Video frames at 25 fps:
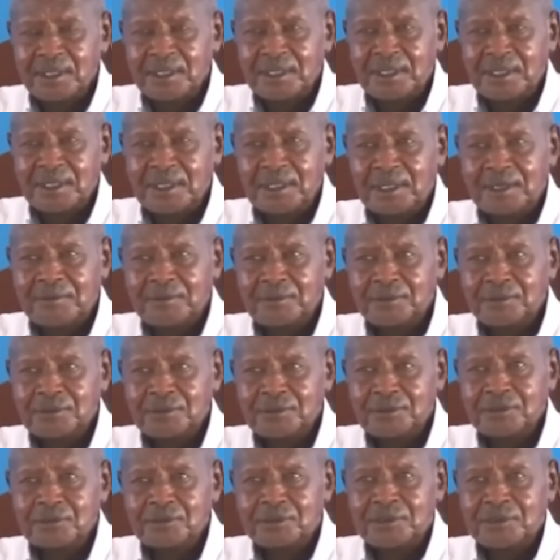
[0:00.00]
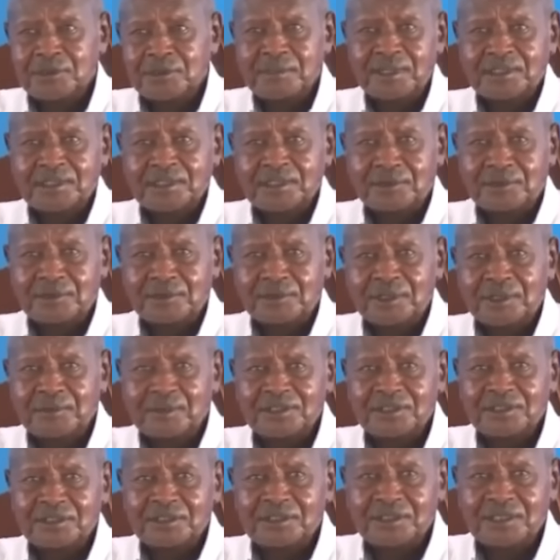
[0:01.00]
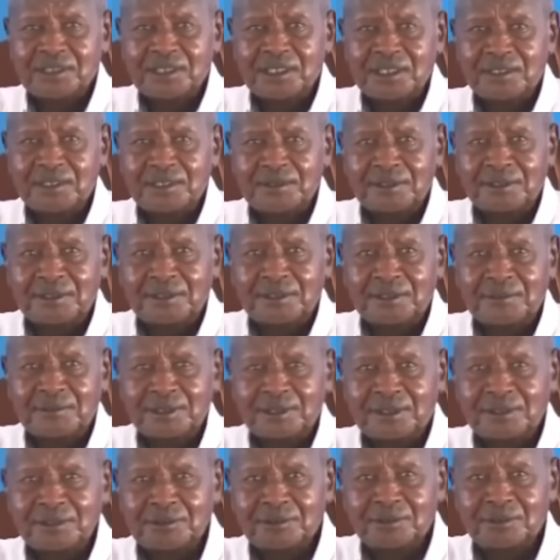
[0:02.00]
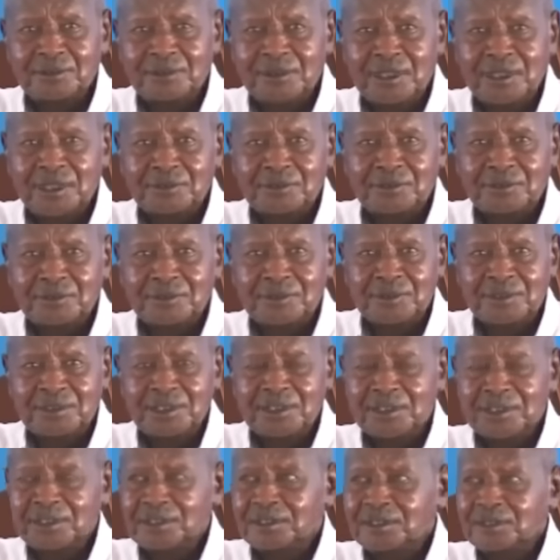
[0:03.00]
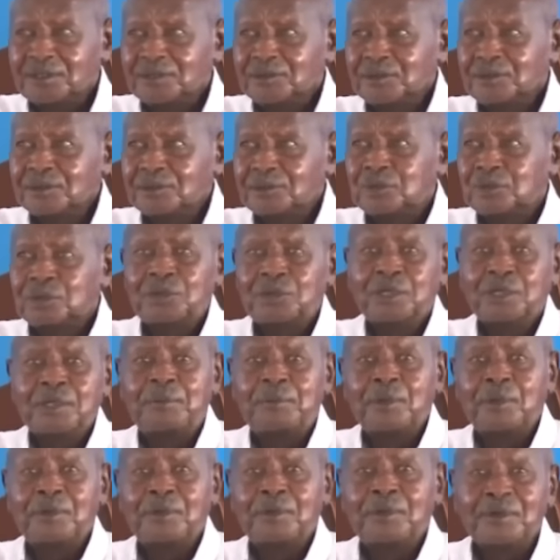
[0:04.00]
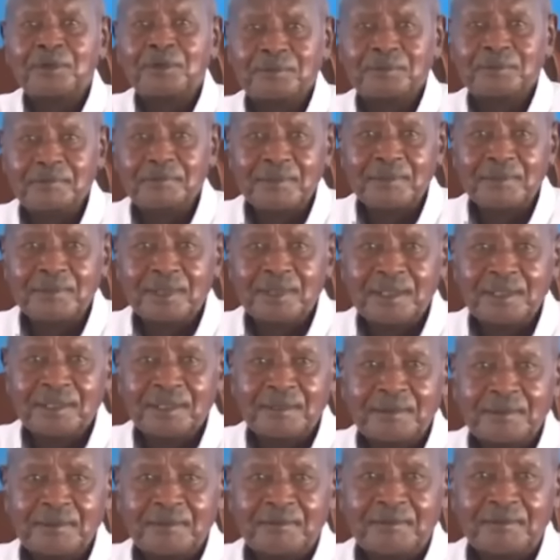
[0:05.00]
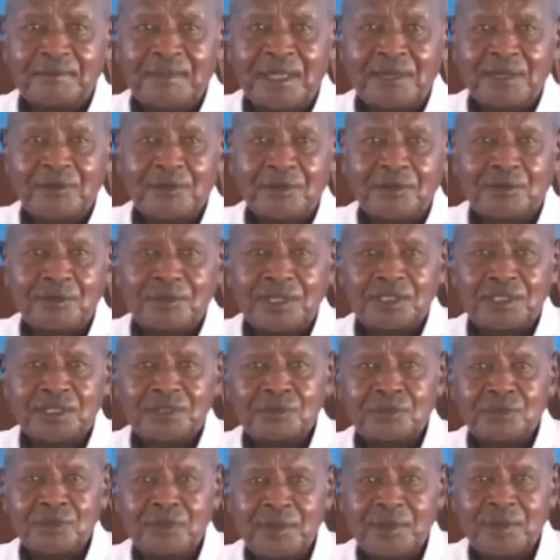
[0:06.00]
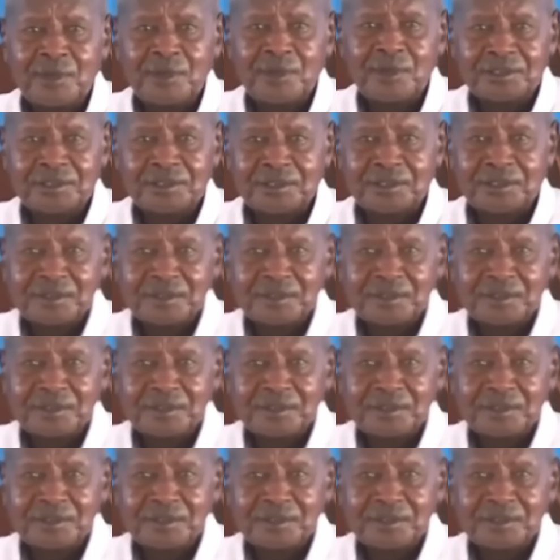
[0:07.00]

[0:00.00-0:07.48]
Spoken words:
I am also kulemaza. Kulemaza is our local word meaning to cripple my own rice growers.